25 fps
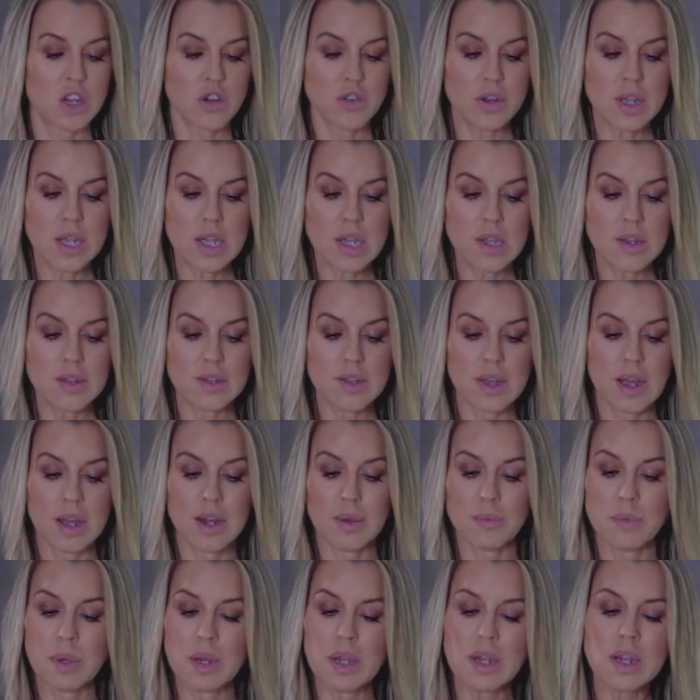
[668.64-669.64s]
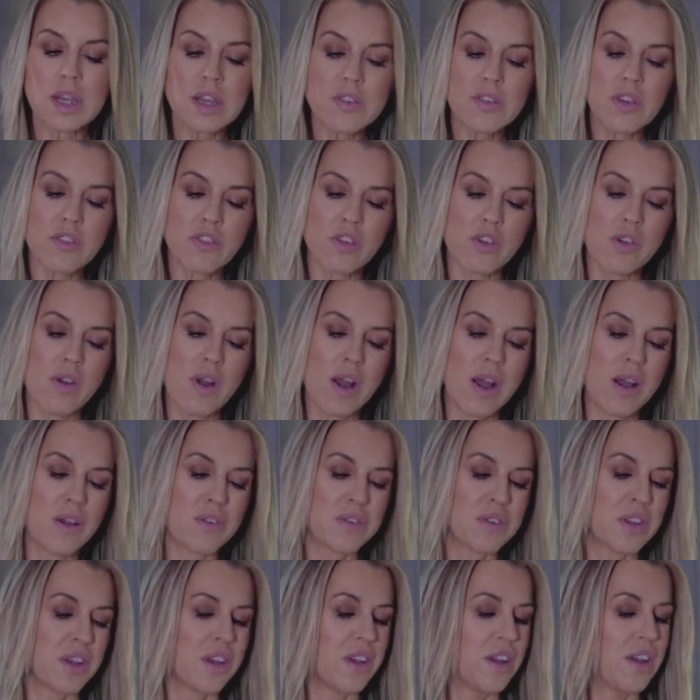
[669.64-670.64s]
degrees, and I'm going to leave it for
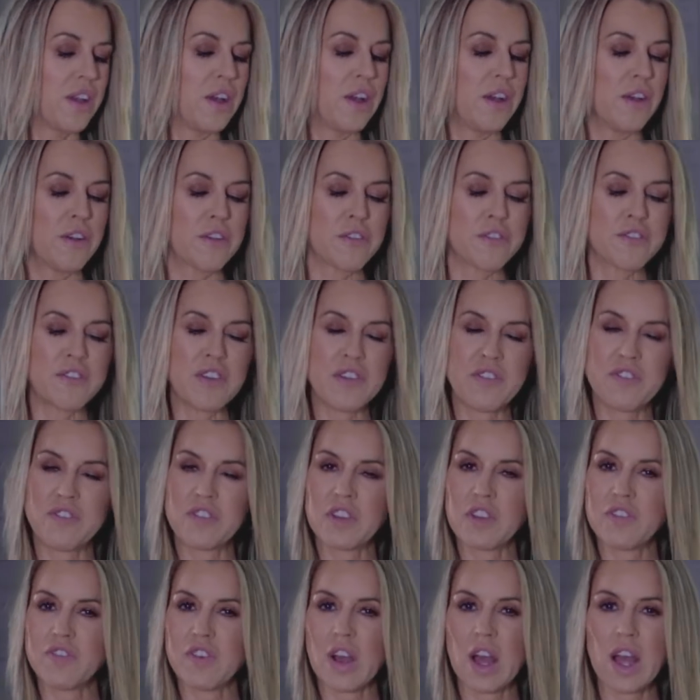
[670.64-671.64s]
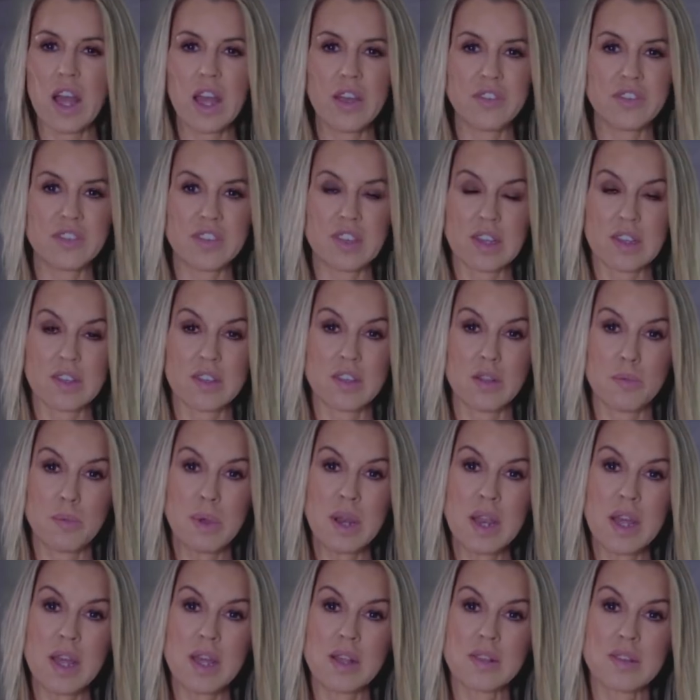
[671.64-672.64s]
around 55-60
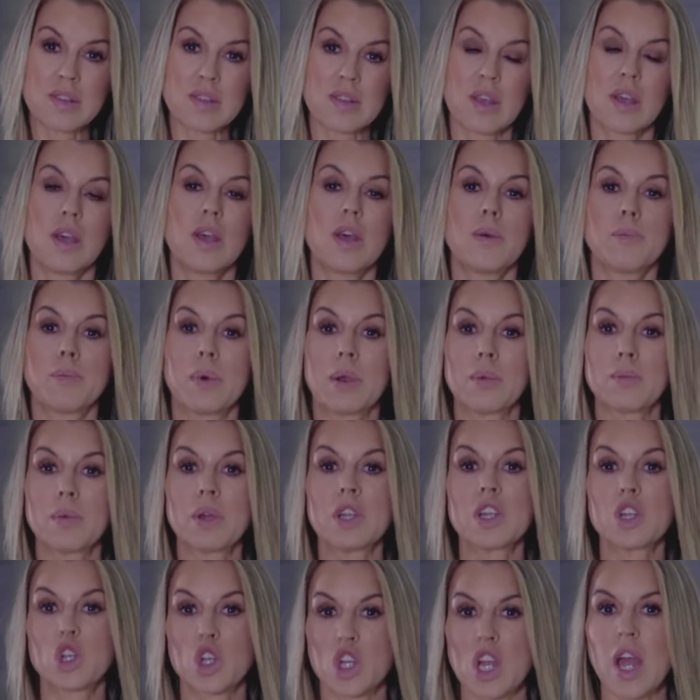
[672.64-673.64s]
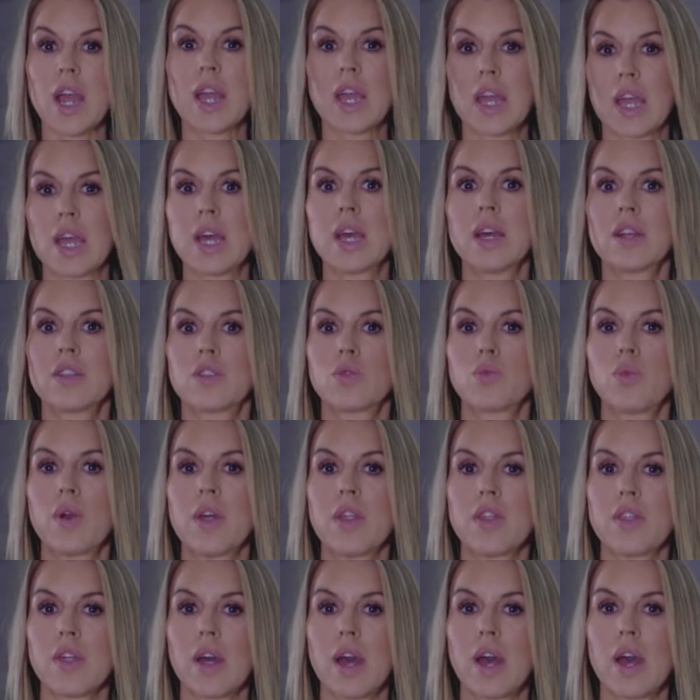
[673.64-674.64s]
minutes, but I'm going to check it
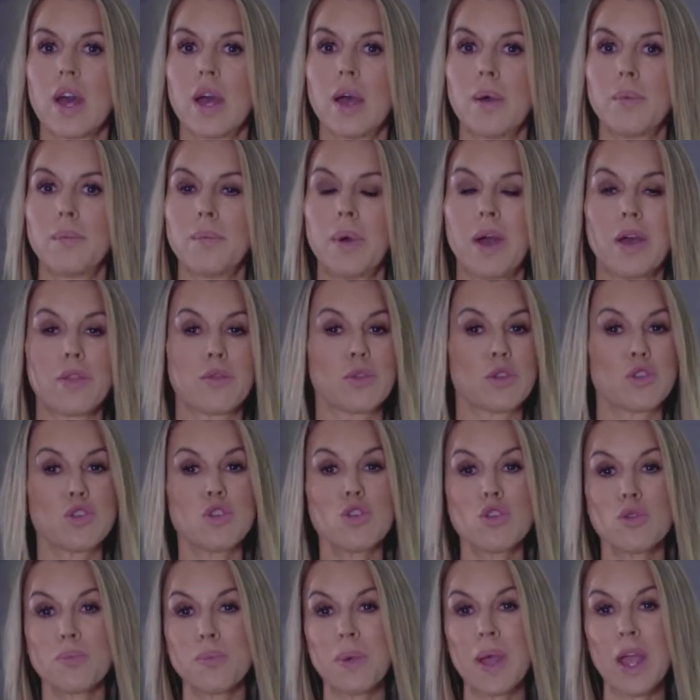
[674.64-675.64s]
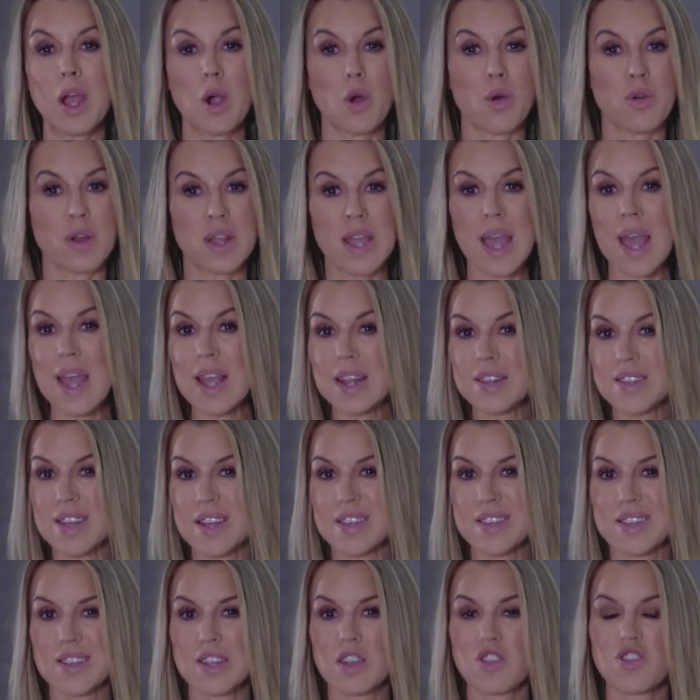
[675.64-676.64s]
with either a toothpick or a cake
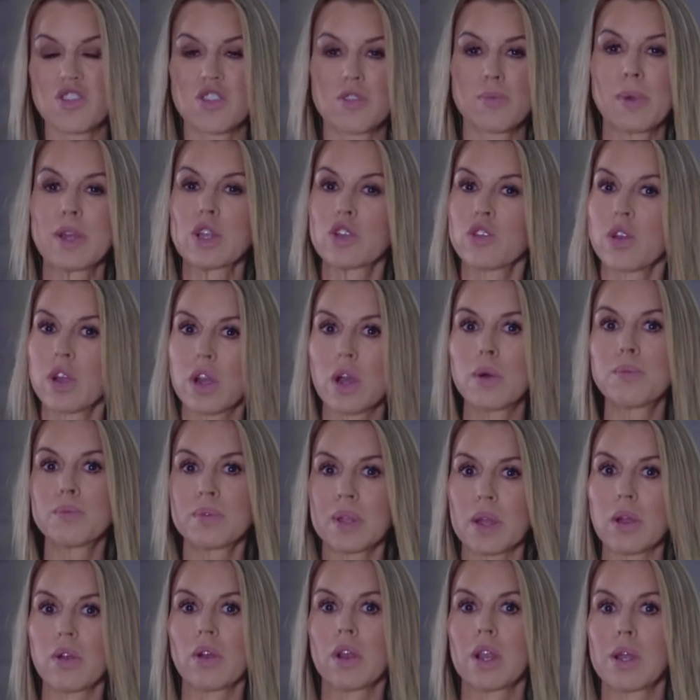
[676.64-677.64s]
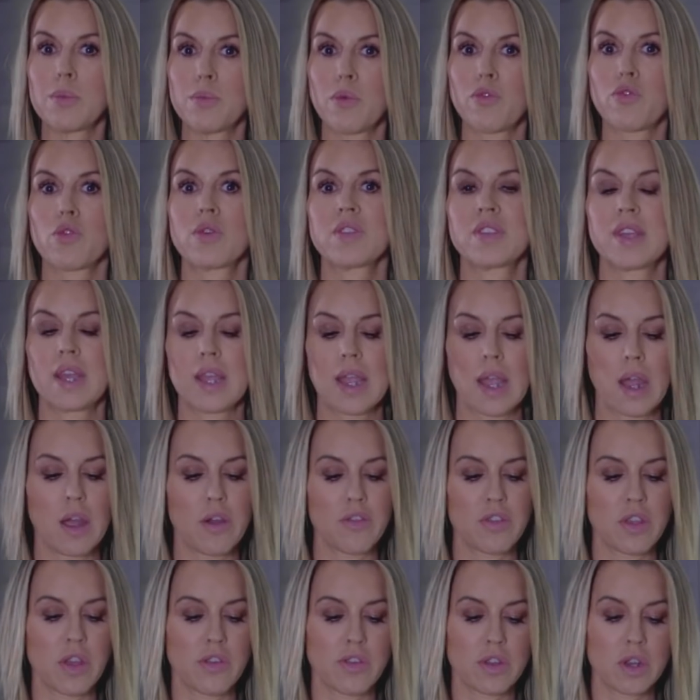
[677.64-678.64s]
tester just to make sure it comes out clean before I take it
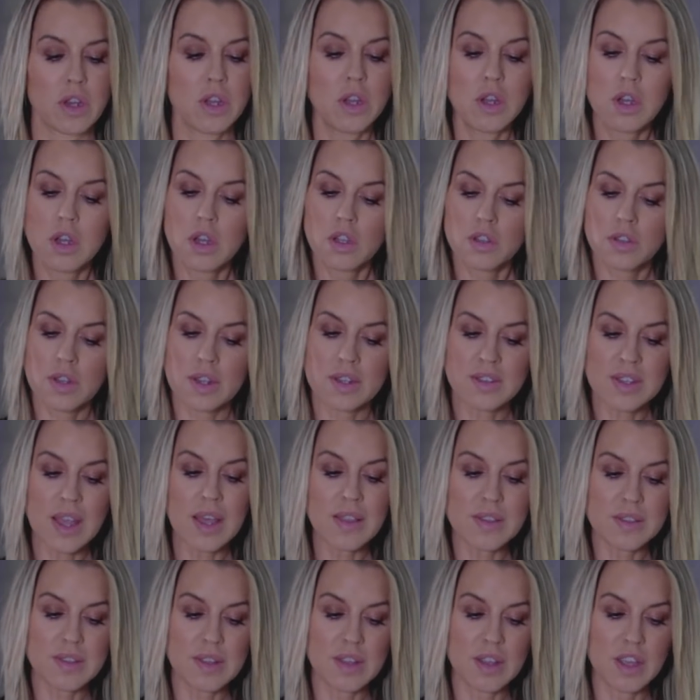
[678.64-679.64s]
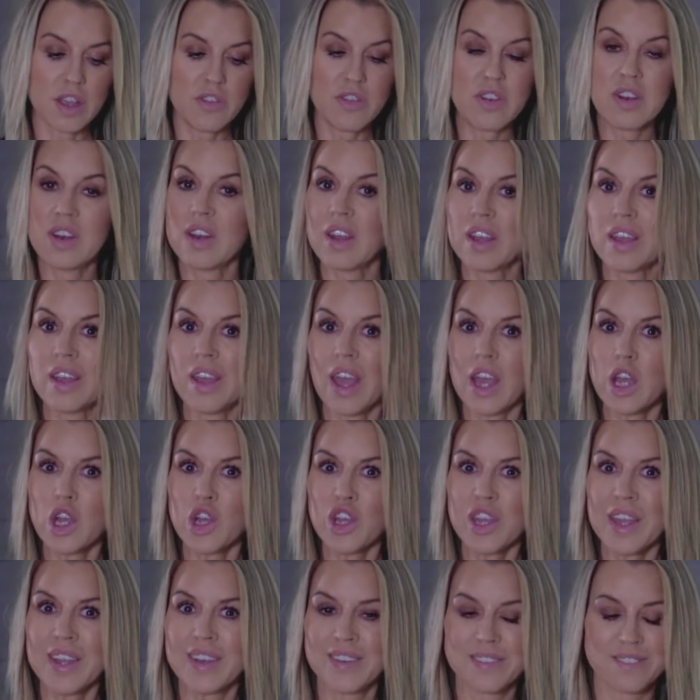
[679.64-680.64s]
out of the oven. So let's get this in the oven and it can get
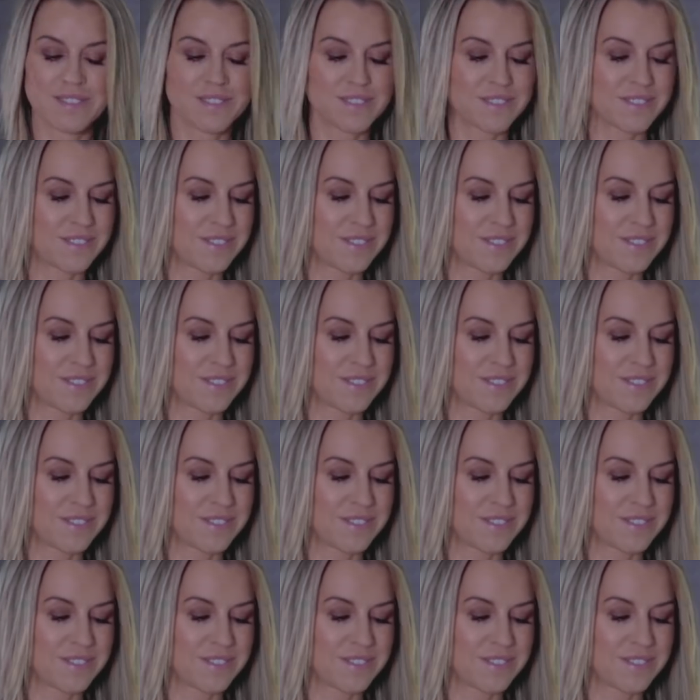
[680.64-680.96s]
cooking.